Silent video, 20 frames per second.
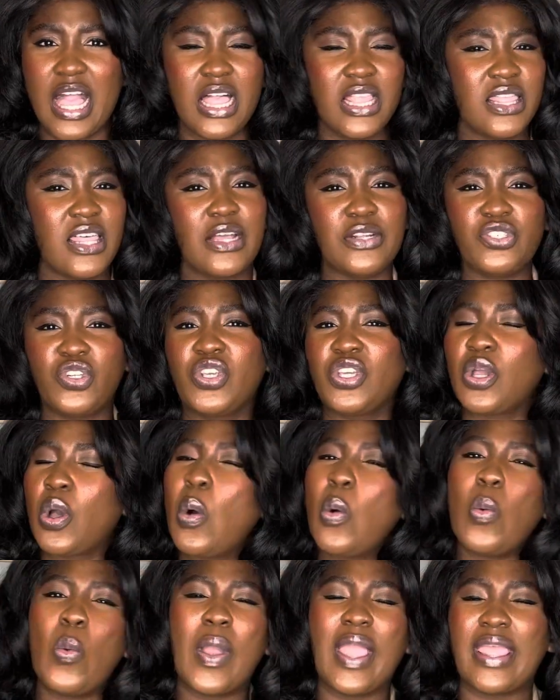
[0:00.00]
that you
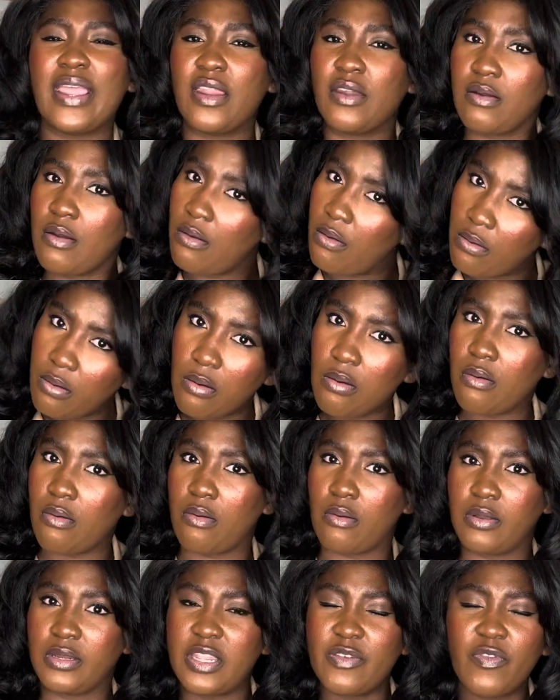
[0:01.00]
can't work? No,
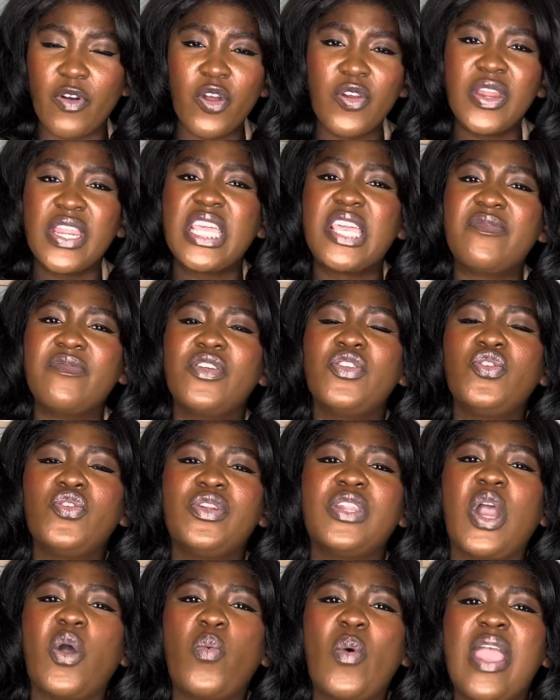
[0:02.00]
they've already given you
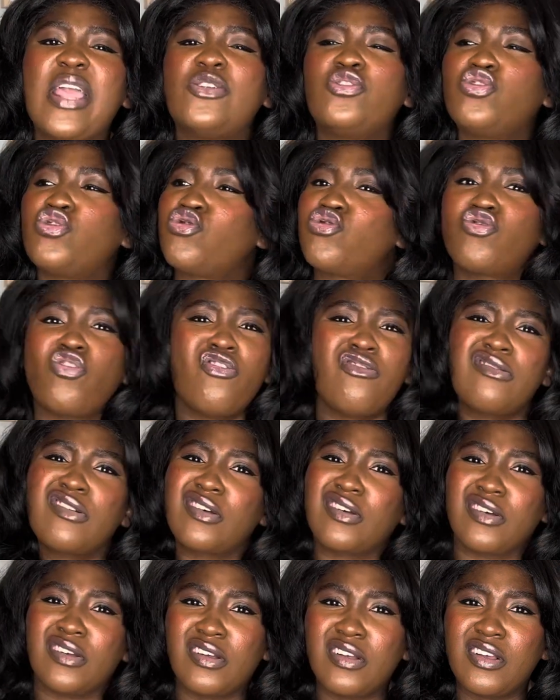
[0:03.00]
the word strong.
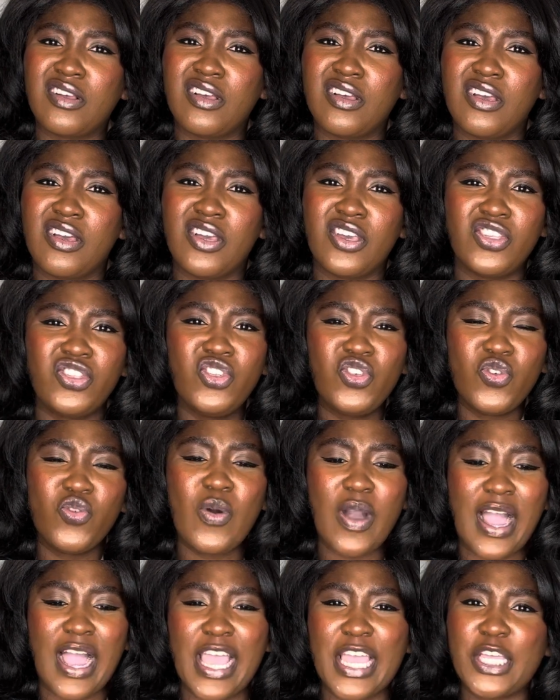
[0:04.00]
You
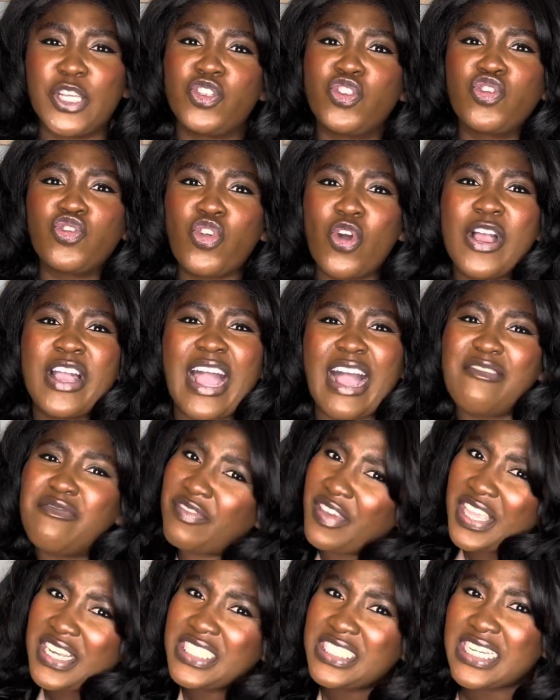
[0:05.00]
are a strong
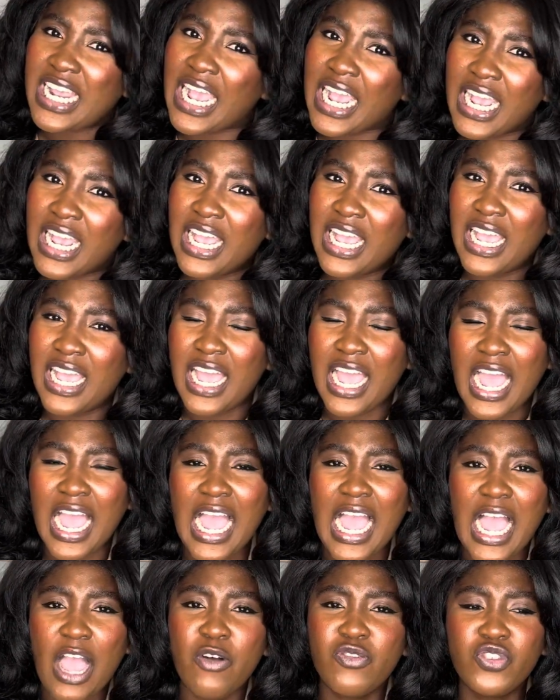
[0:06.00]
avenger.
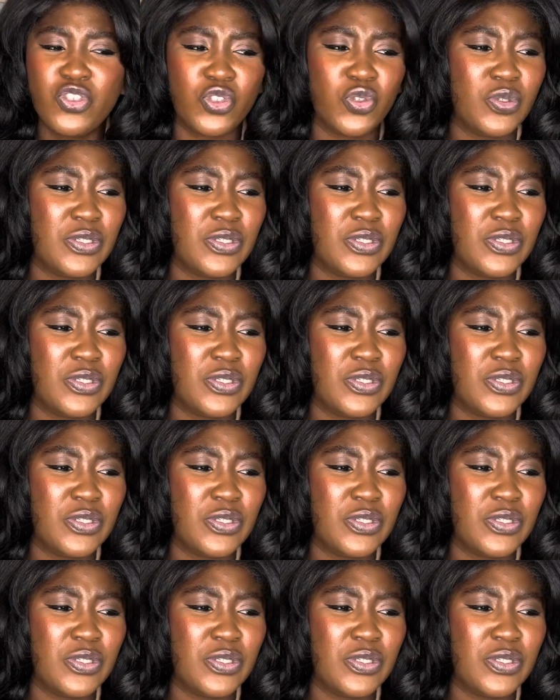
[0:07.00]
How do you